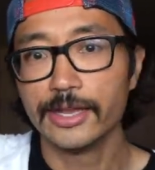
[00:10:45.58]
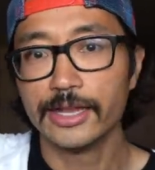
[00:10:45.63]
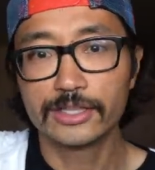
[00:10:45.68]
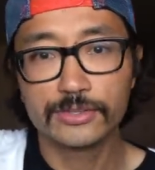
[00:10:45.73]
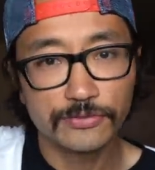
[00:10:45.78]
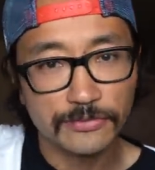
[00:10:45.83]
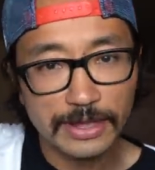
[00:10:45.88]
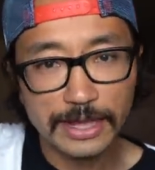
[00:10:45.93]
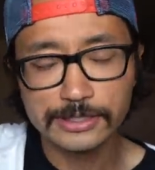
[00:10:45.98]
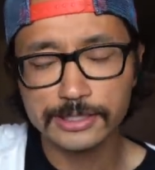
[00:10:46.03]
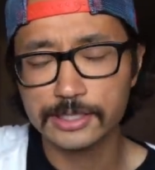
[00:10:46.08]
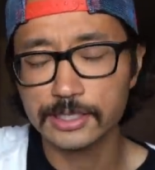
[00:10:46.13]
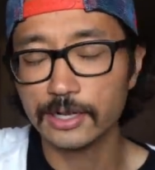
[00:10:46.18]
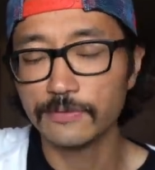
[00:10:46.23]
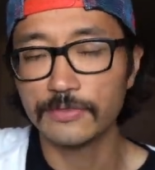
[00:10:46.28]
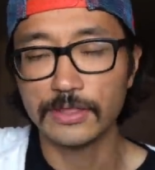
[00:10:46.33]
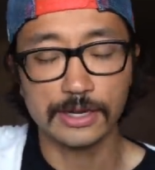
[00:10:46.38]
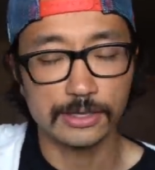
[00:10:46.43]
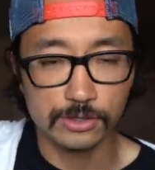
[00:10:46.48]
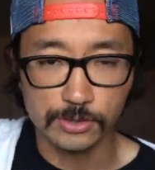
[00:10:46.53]
It's fast
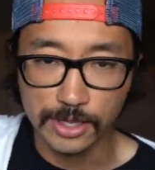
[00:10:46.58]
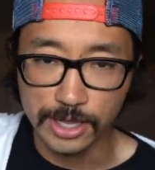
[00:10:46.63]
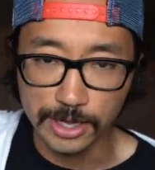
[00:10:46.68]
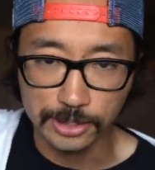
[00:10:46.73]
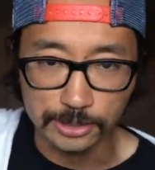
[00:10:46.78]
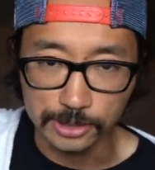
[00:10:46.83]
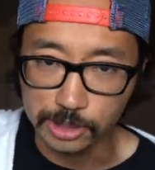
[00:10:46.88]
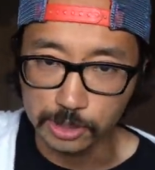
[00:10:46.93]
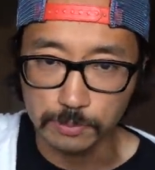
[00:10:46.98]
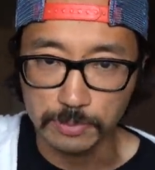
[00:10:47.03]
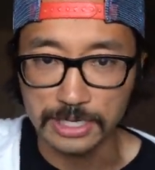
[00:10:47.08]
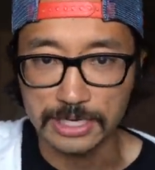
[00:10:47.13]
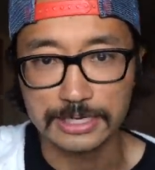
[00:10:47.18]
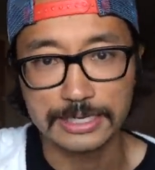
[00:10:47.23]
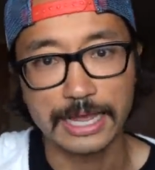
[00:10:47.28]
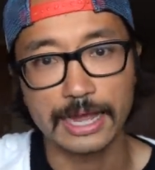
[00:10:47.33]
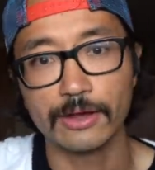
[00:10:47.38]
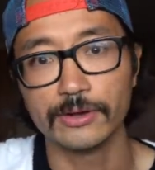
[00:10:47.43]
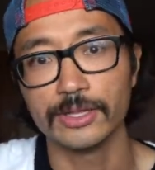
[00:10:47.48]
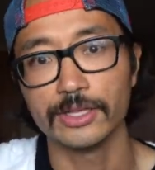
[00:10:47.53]
enough that you can't just speed
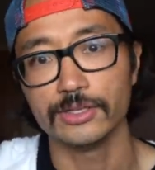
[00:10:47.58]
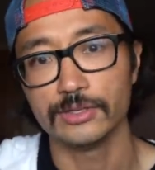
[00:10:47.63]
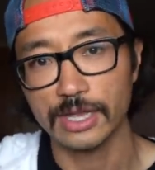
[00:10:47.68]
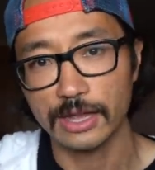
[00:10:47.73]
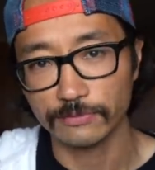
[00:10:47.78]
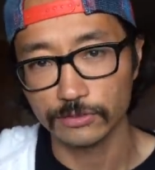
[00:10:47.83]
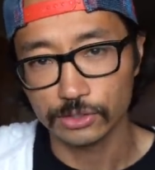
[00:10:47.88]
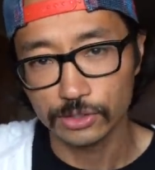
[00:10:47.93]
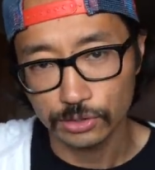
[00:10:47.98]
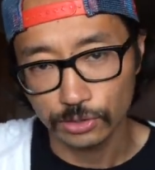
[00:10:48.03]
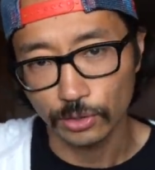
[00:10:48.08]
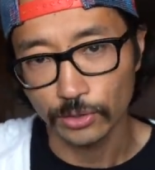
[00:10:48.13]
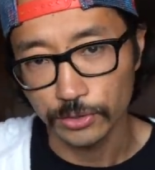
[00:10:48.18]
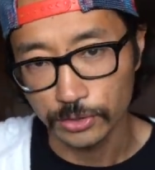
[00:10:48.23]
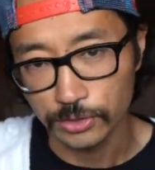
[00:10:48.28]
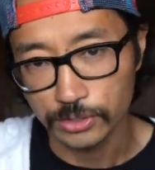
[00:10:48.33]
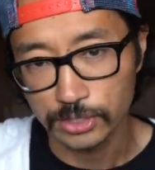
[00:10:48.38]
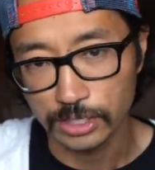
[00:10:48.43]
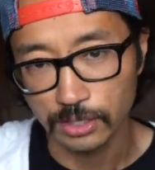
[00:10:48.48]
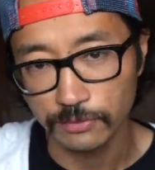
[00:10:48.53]
down it. You have to slow
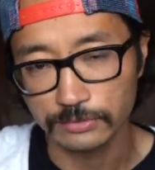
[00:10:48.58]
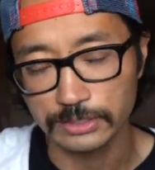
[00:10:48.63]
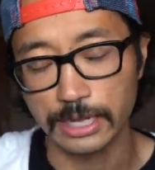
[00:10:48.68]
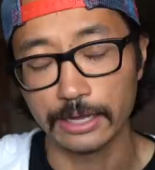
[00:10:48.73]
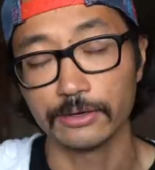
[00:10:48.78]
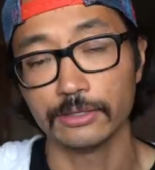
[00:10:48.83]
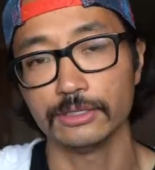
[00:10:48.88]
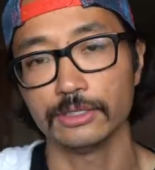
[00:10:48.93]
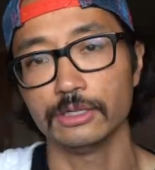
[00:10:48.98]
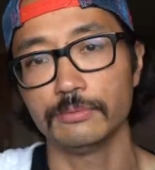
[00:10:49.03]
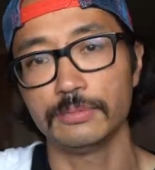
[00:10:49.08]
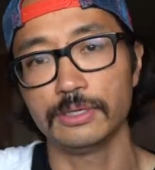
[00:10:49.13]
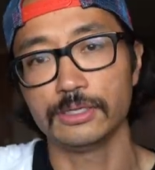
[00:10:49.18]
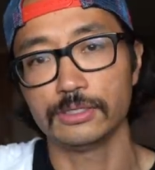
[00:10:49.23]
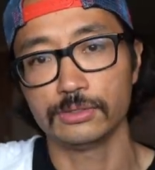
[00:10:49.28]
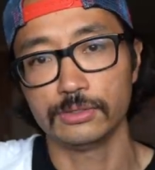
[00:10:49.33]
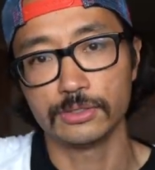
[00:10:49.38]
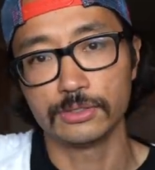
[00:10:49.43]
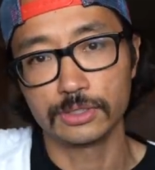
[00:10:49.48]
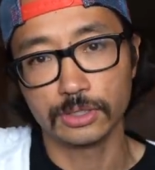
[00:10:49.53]
yourself down a little
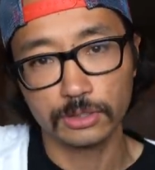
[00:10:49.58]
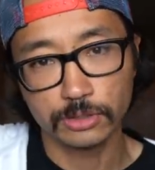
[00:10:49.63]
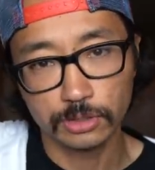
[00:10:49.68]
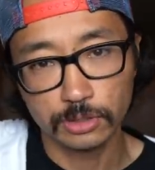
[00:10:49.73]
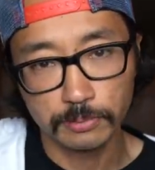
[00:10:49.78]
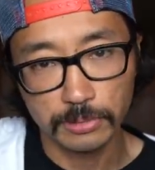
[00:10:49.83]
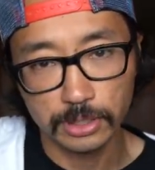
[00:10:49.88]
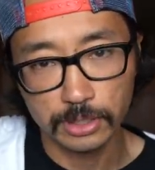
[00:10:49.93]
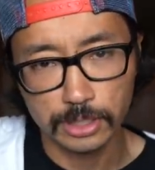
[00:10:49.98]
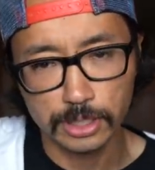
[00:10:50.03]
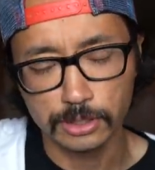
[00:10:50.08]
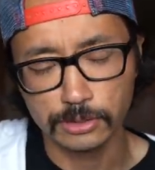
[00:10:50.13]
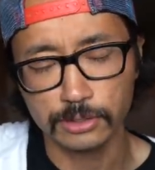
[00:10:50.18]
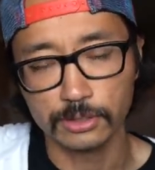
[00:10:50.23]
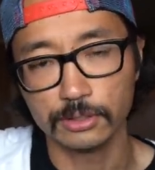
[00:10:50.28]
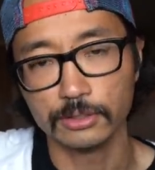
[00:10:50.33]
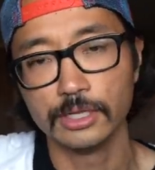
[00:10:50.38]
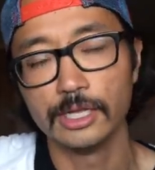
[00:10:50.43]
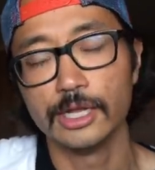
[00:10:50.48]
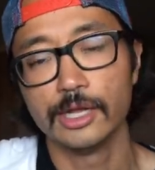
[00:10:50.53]
bit. So there's a little bit of
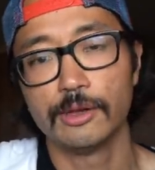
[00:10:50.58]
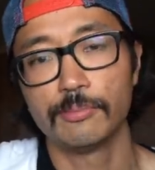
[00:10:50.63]
heel